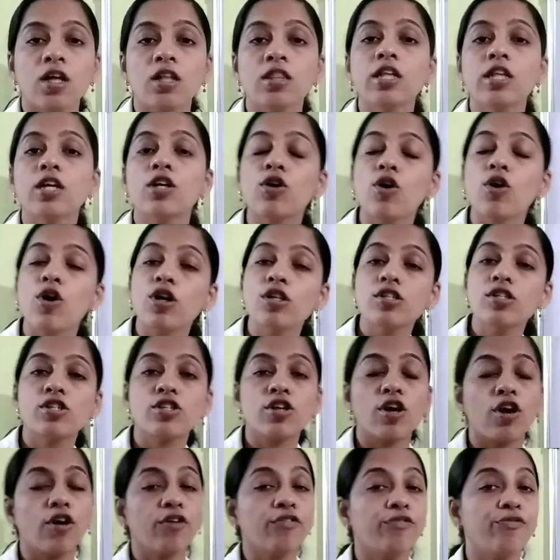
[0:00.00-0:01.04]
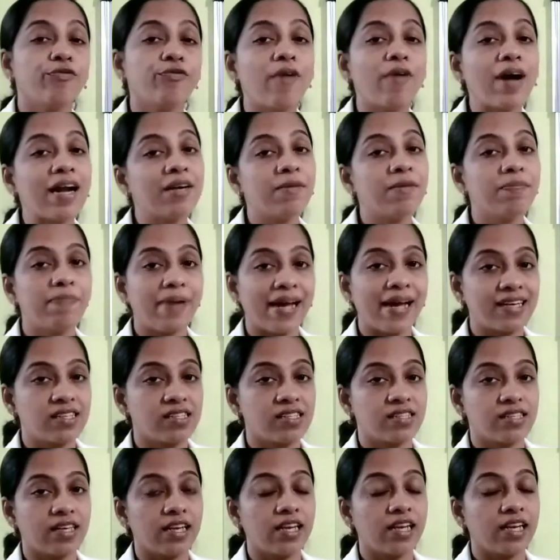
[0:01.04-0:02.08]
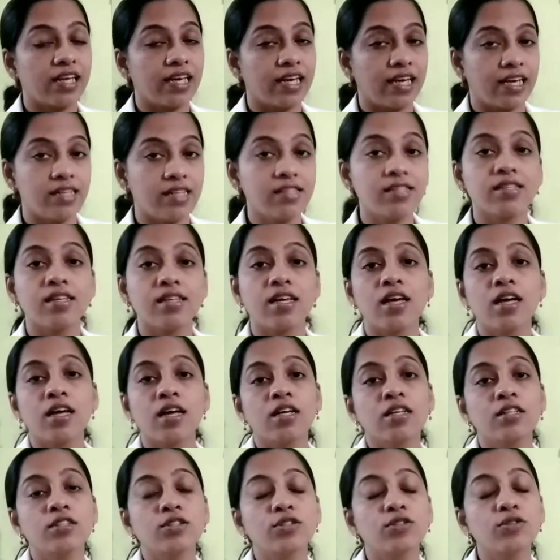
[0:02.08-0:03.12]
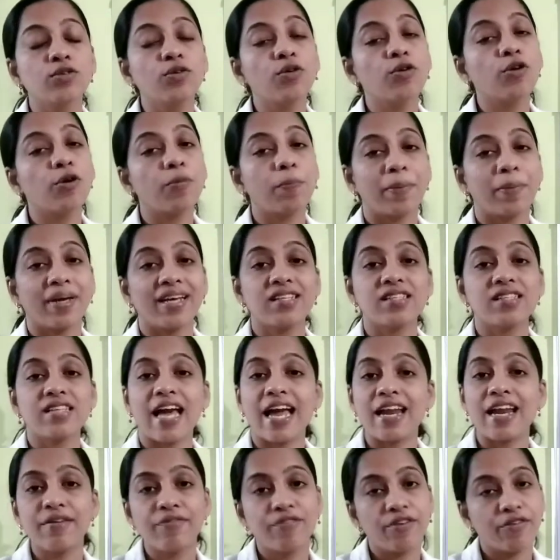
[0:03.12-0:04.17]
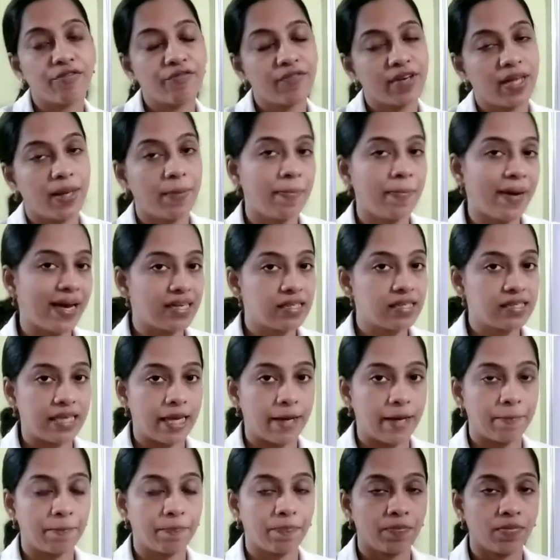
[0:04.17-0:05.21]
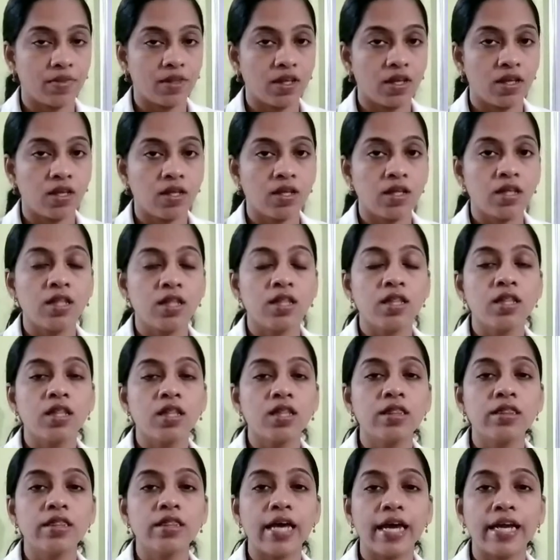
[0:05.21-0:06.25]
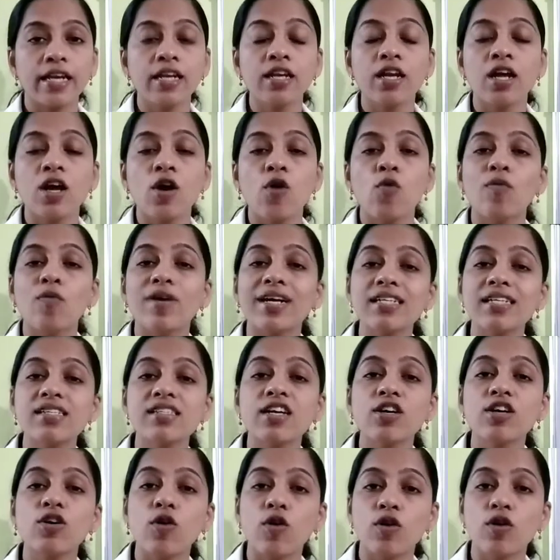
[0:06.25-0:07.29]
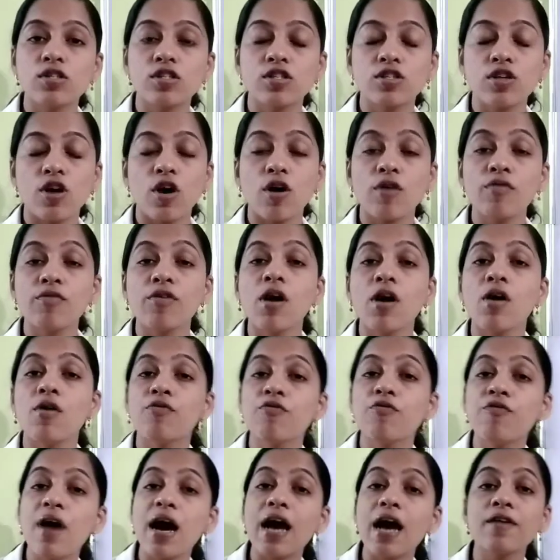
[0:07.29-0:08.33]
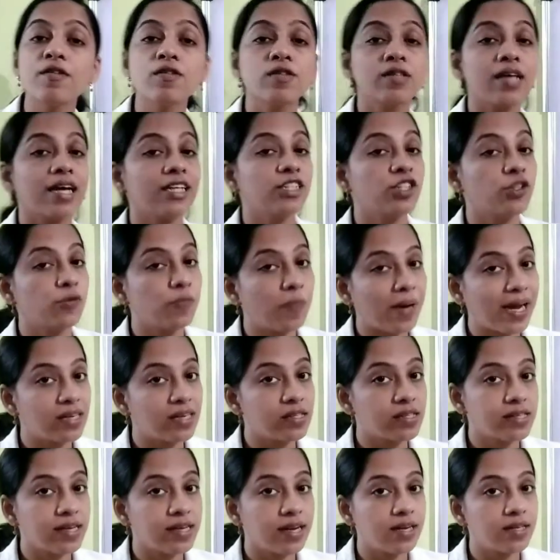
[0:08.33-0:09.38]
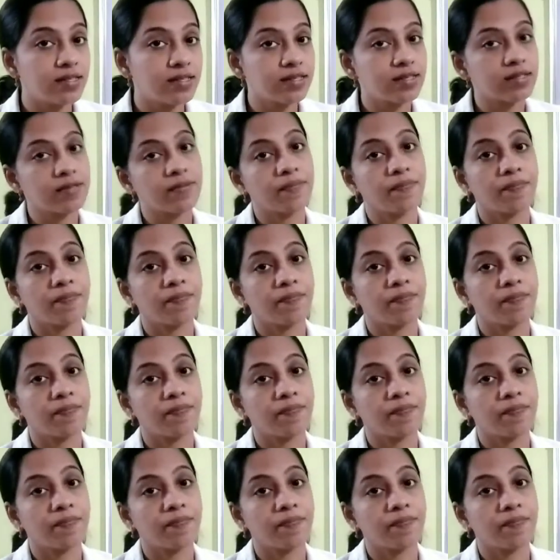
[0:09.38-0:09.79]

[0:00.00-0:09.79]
The cost of one pencil is 2 rupees and 50 paise. Then what is the cost of 5 such pencils?